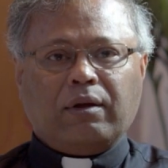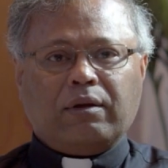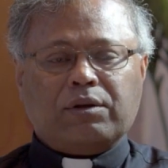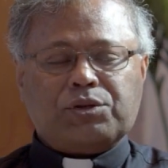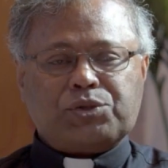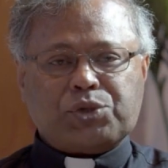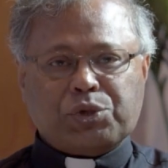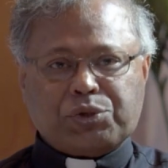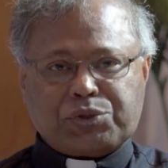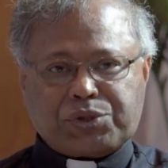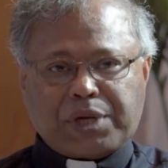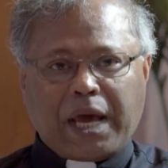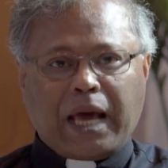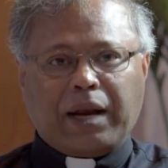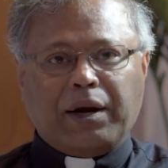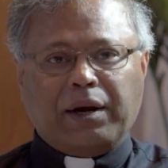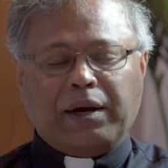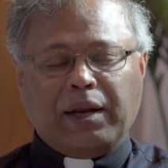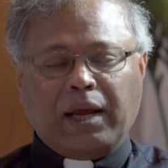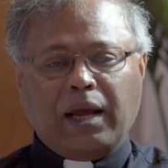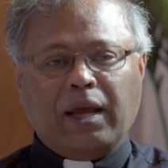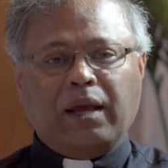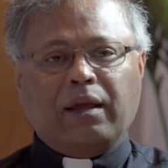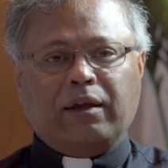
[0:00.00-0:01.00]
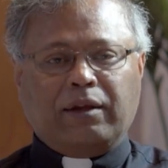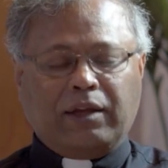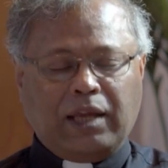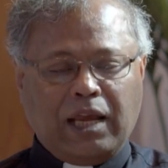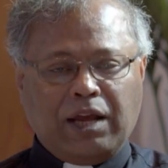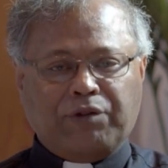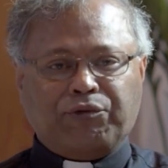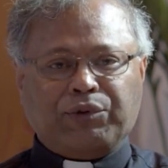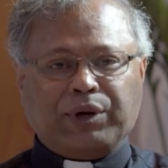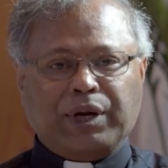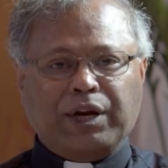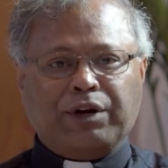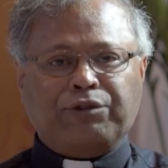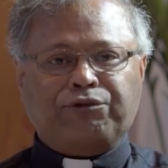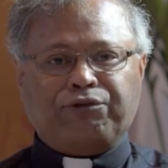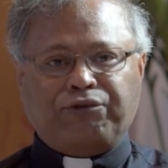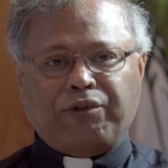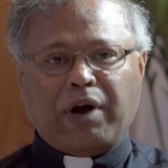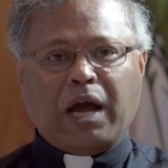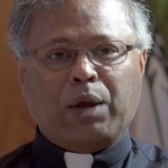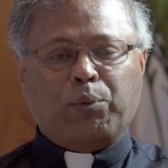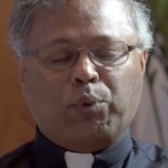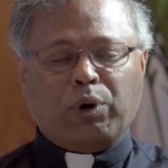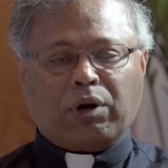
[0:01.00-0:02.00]
So Saturday evening,
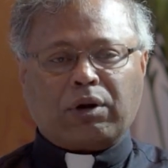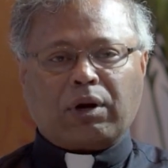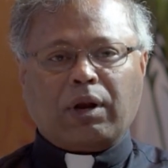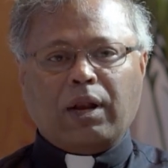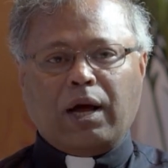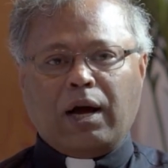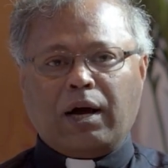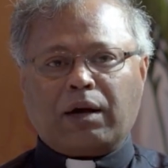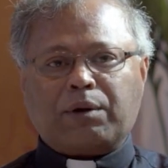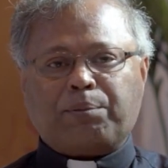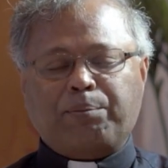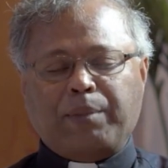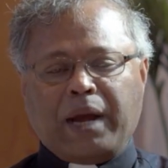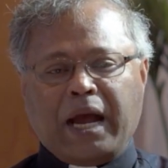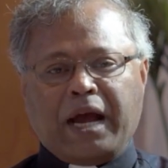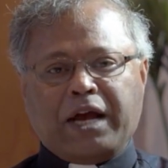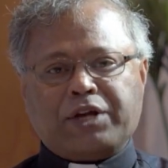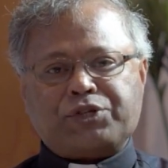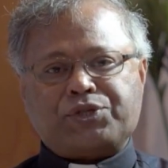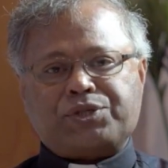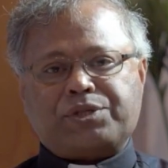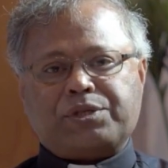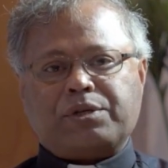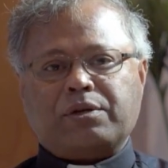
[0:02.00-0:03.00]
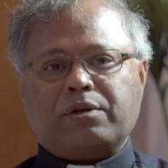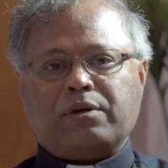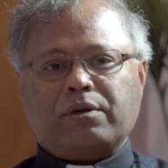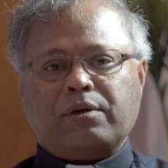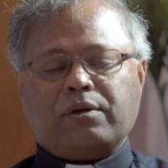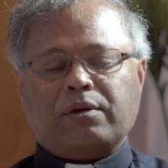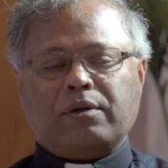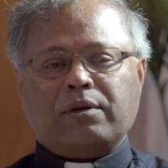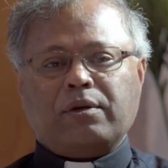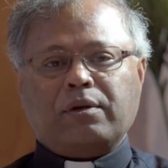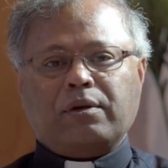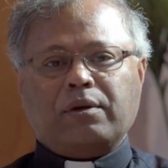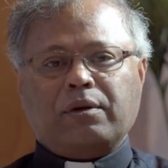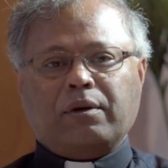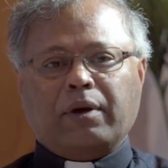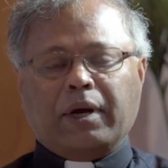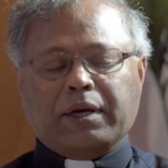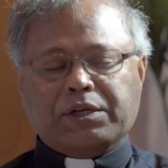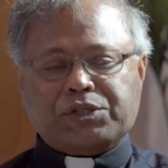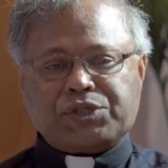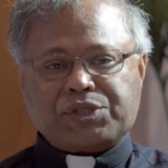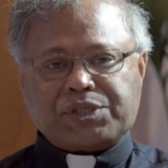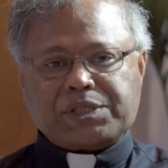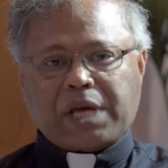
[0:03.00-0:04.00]
5 o'clock Mass,
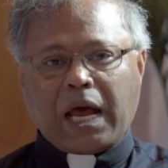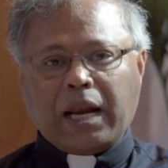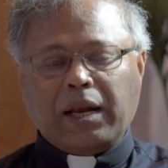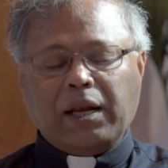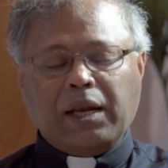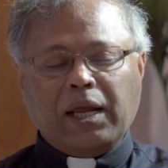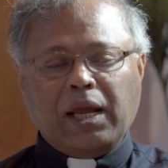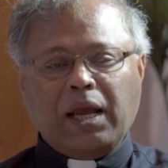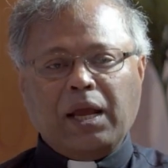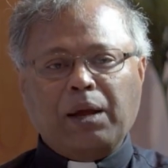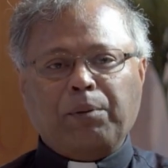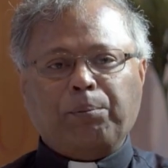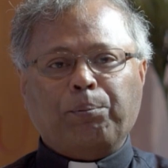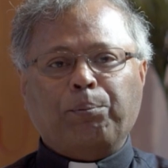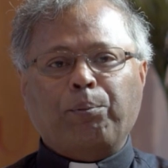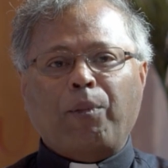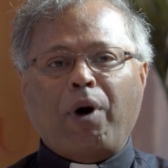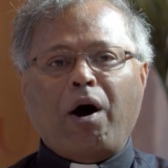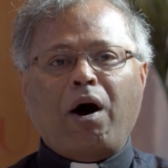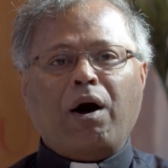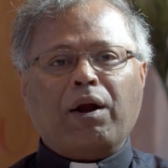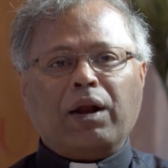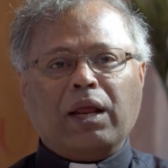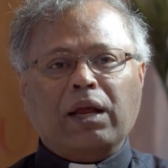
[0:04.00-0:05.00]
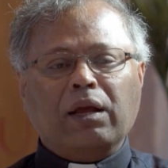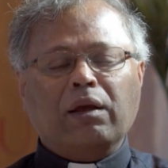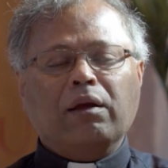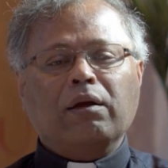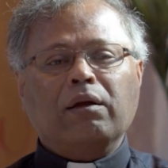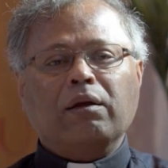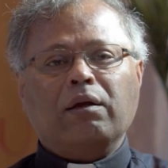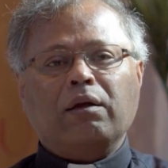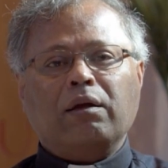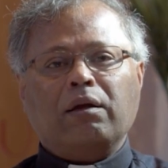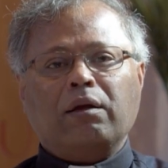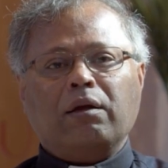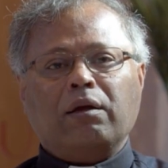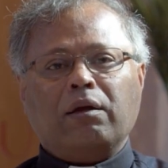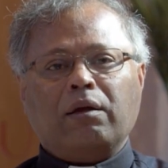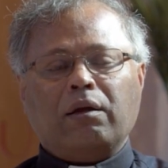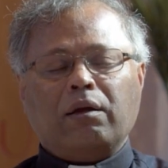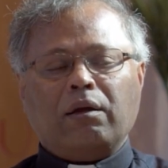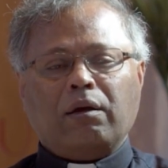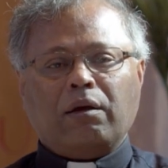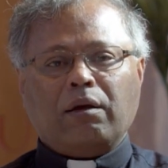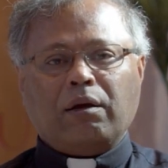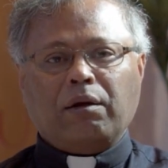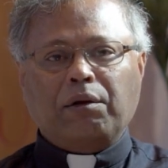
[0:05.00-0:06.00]
and Sunday morning,
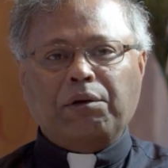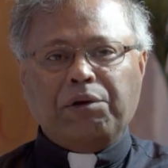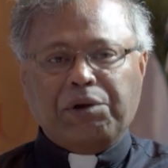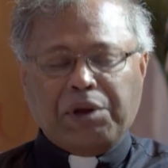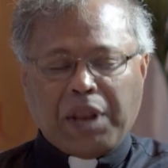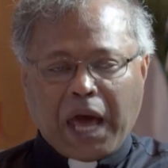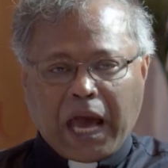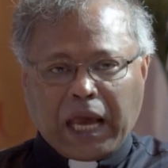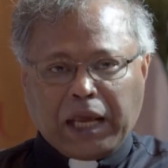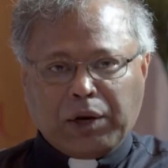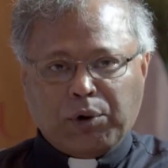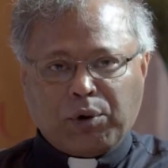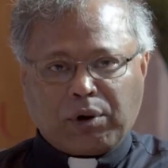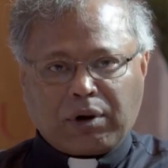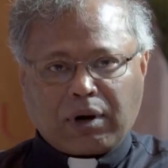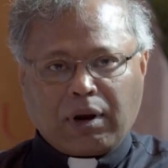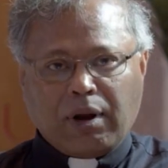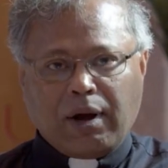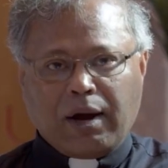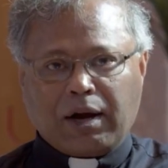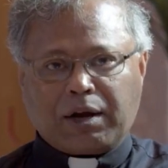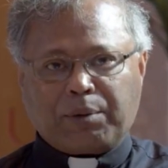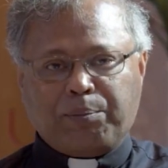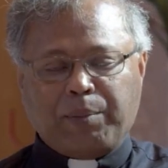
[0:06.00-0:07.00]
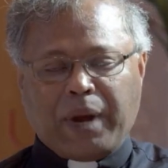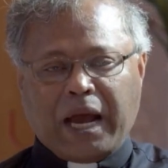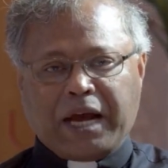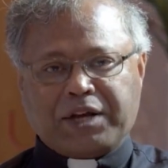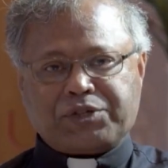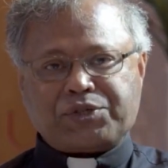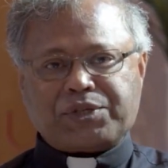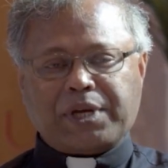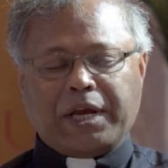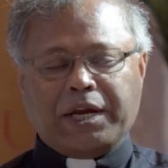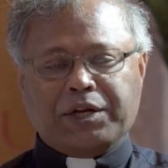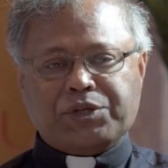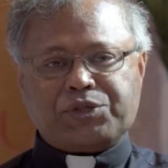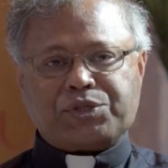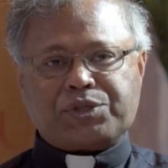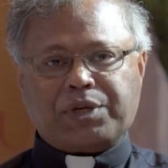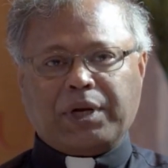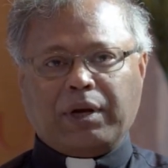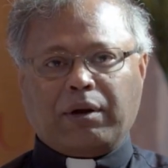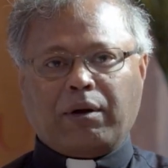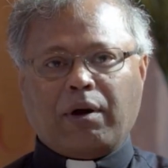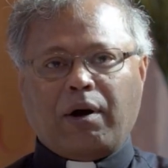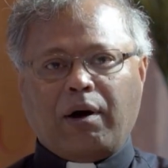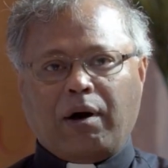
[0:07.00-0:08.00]
9 o'clock Mass
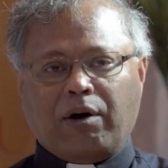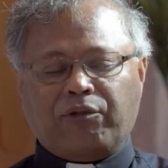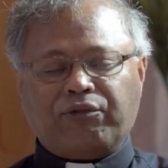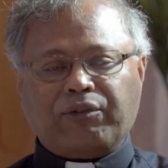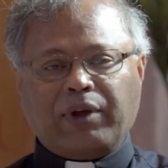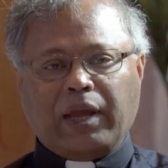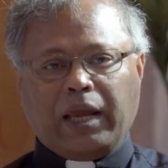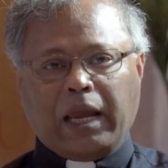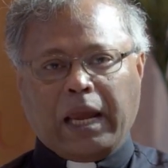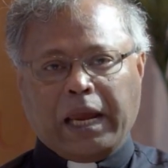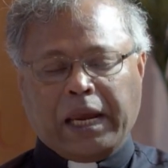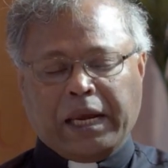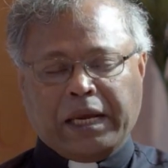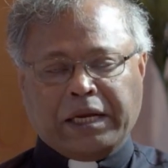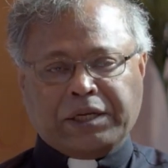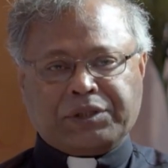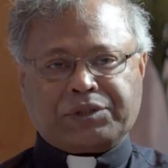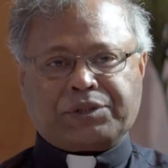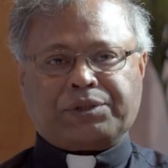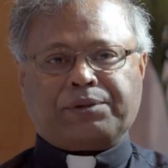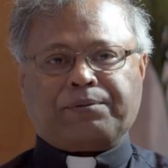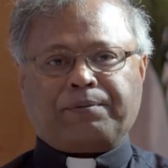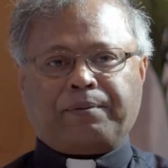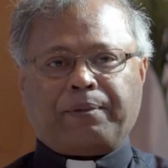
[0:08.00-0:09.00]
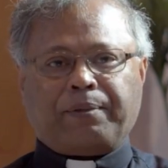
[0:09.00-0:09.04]
instead of 8.